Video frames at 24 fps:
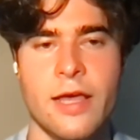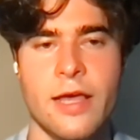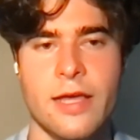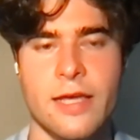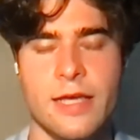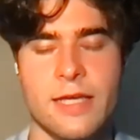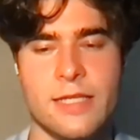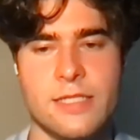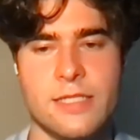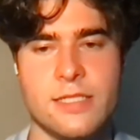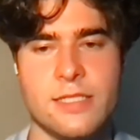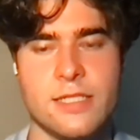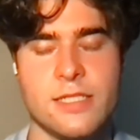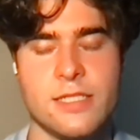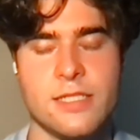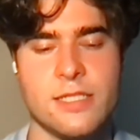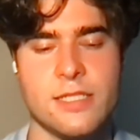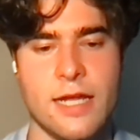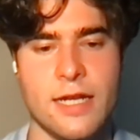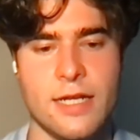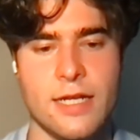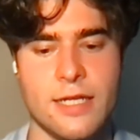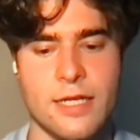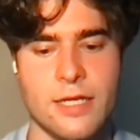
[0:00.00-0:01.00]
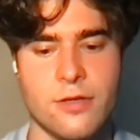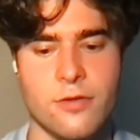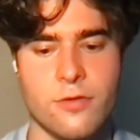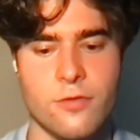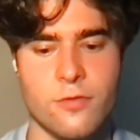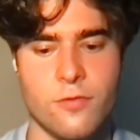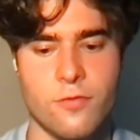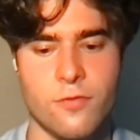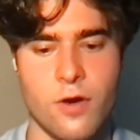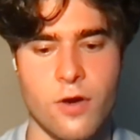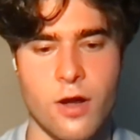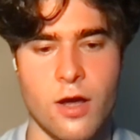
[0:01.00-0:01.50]
is descended
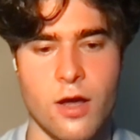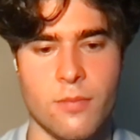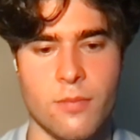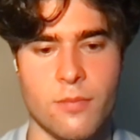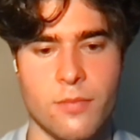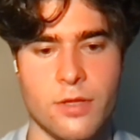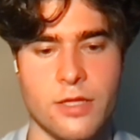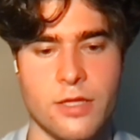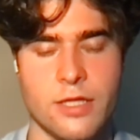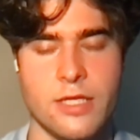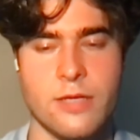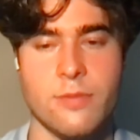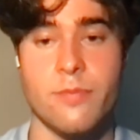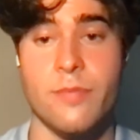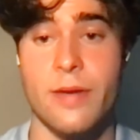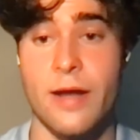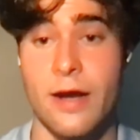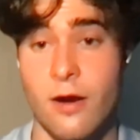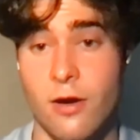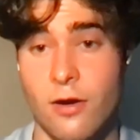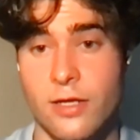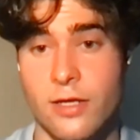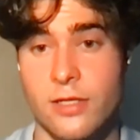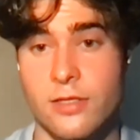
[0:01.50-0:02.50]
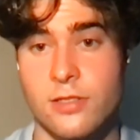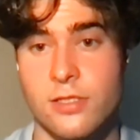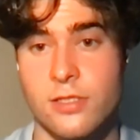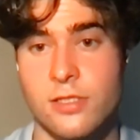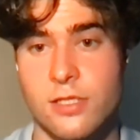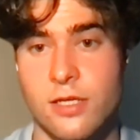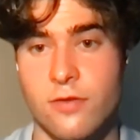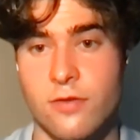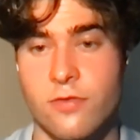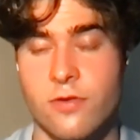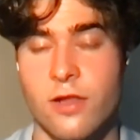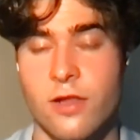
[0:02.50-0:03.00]
from the barons
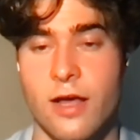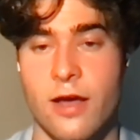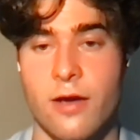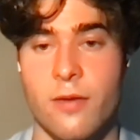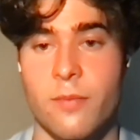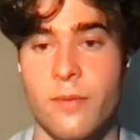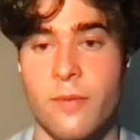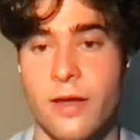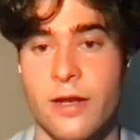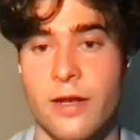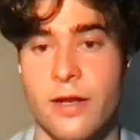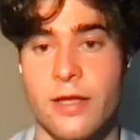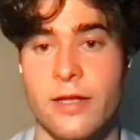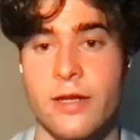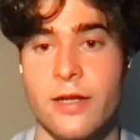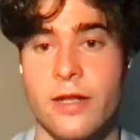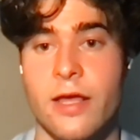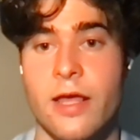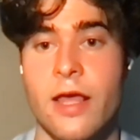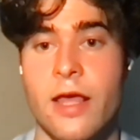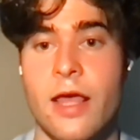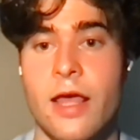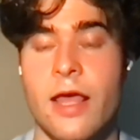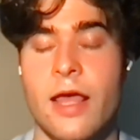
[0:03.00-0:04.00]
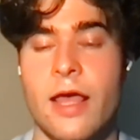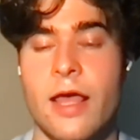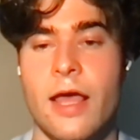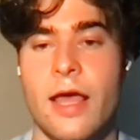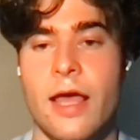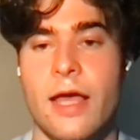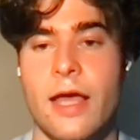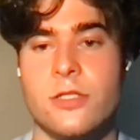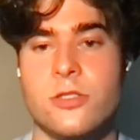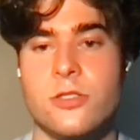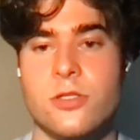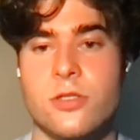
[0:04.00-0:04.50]
of Clackmannan.
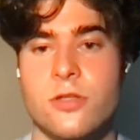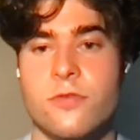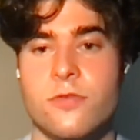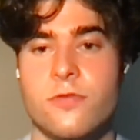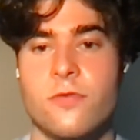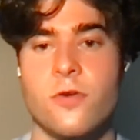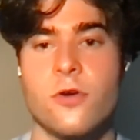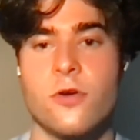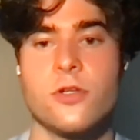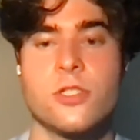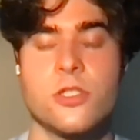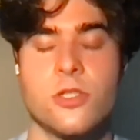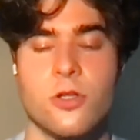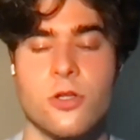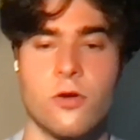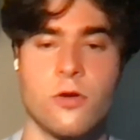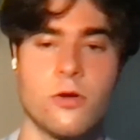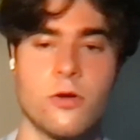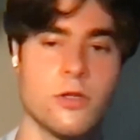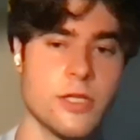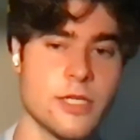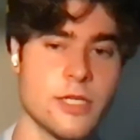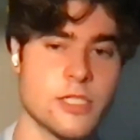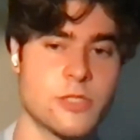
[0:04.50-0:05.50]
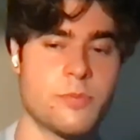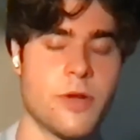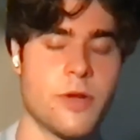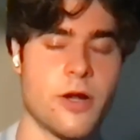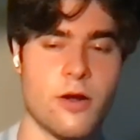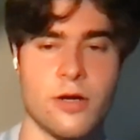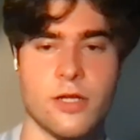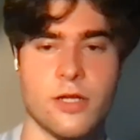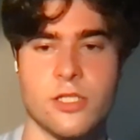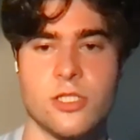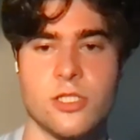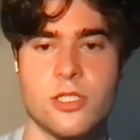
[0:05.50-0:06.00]
And so the earliest
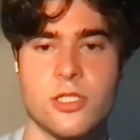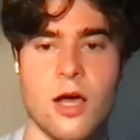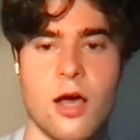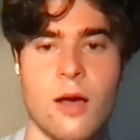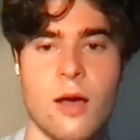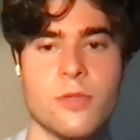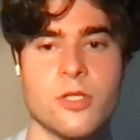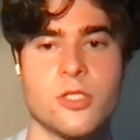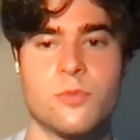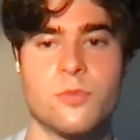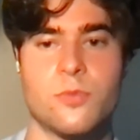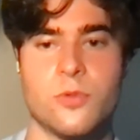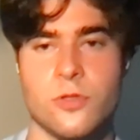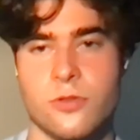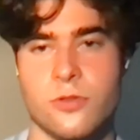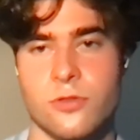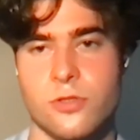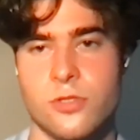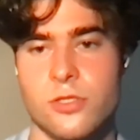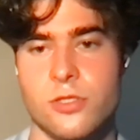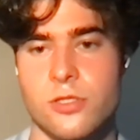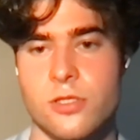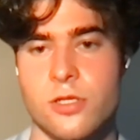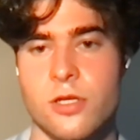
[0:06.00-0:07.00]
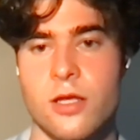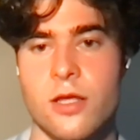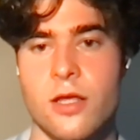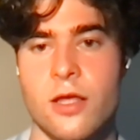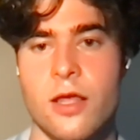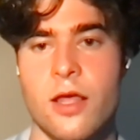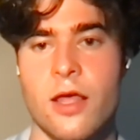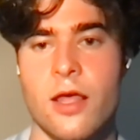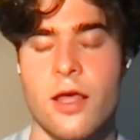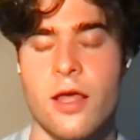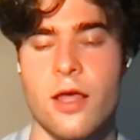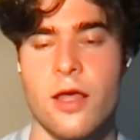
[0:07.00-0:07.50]
baron is Thomas Bruce.
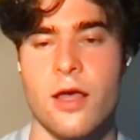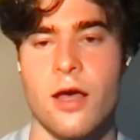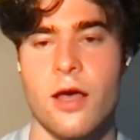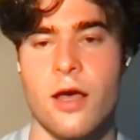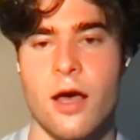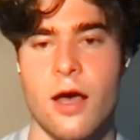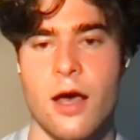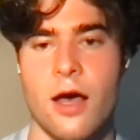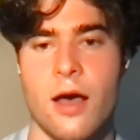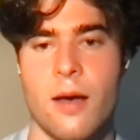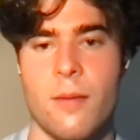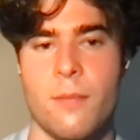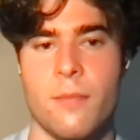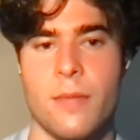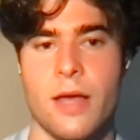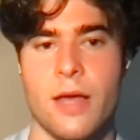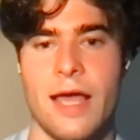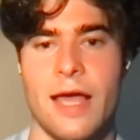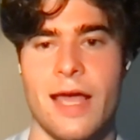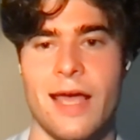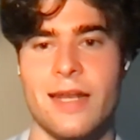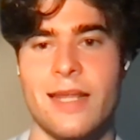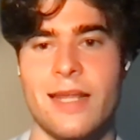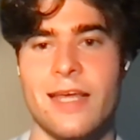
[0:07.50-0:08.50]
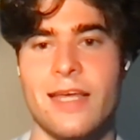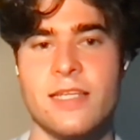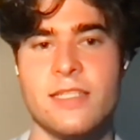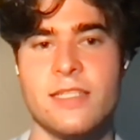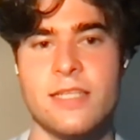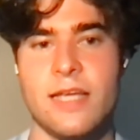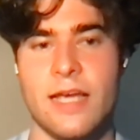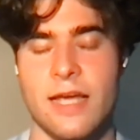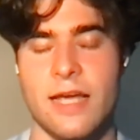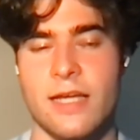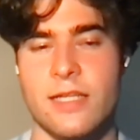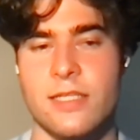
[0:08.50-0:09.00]
And his
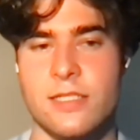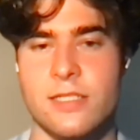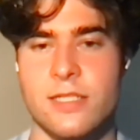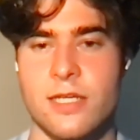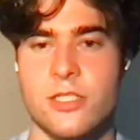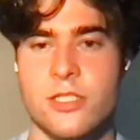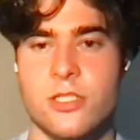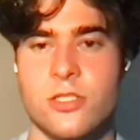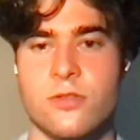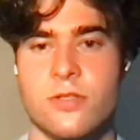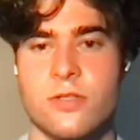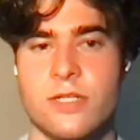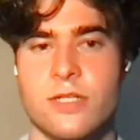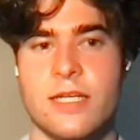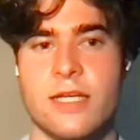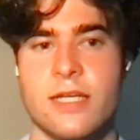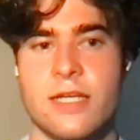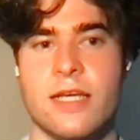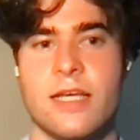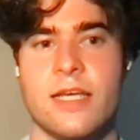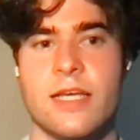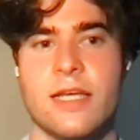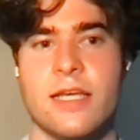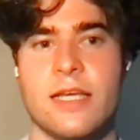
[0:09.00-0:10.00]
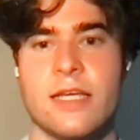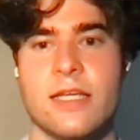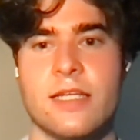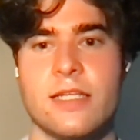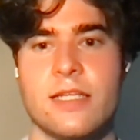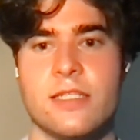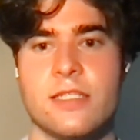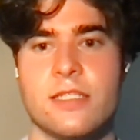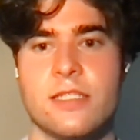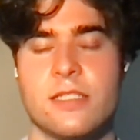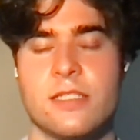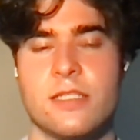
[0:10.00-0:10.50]
ancestry
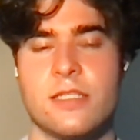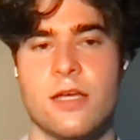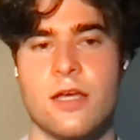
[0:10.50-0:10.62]
is